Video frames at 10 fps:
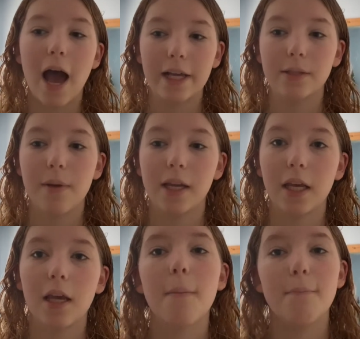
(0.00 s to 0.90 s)

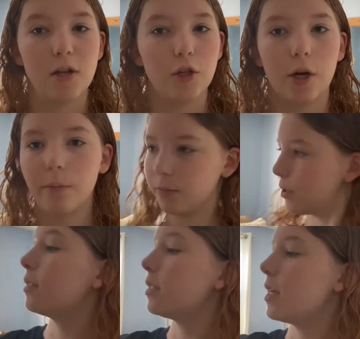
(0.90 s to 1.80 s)
many
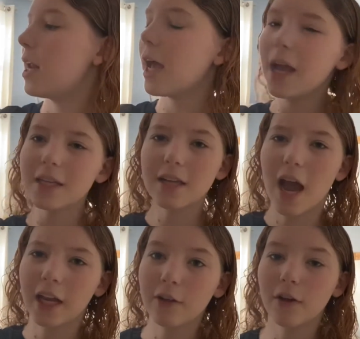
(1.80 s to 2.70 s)
midterms. Today is
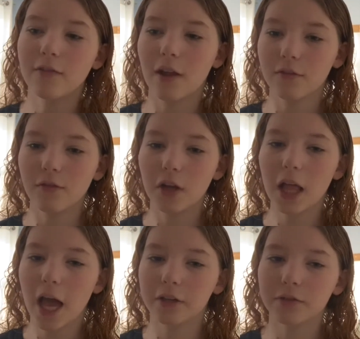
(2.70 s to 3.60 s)
kind of
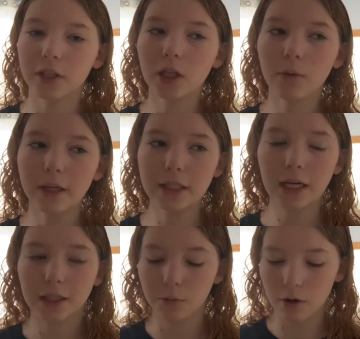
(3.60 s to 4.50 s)
uneventful. I don't really know
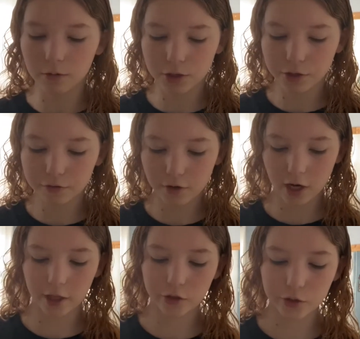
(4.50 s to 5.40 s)
exactly what we're doing for our
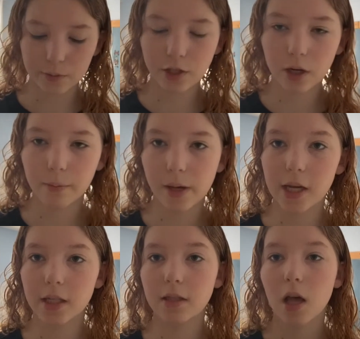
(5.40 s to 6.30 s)
English midterm
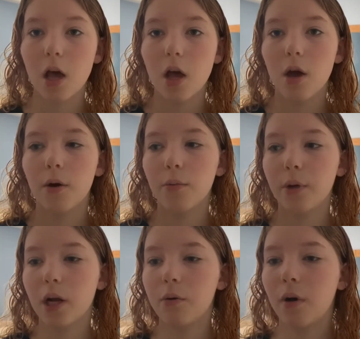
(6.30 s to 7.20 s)
because
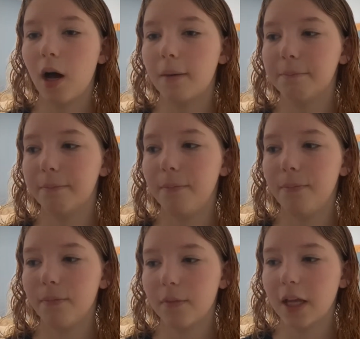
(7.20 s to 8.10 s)
we don't,
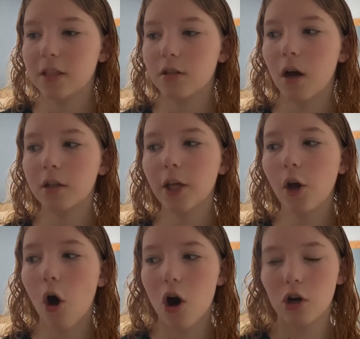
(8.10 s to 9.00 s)
it's not like
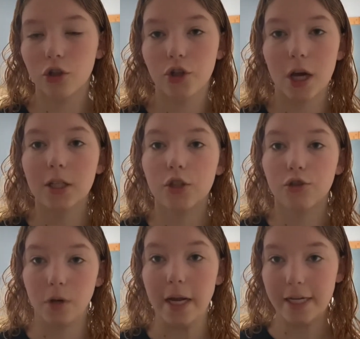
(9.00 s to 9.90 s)
all just
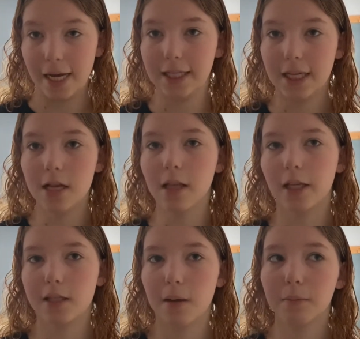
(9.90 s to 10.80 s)
straight testing.
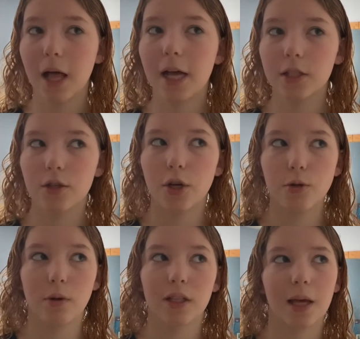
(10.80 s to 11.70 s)
Like some classes are
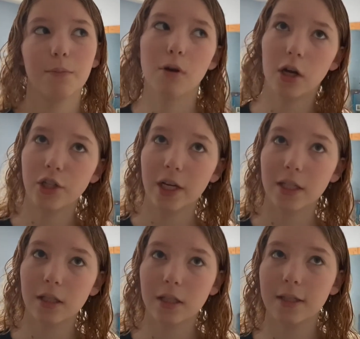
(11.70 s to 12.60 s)
doing like
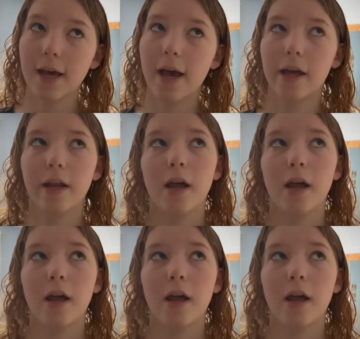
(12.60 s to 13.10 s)
projects instead.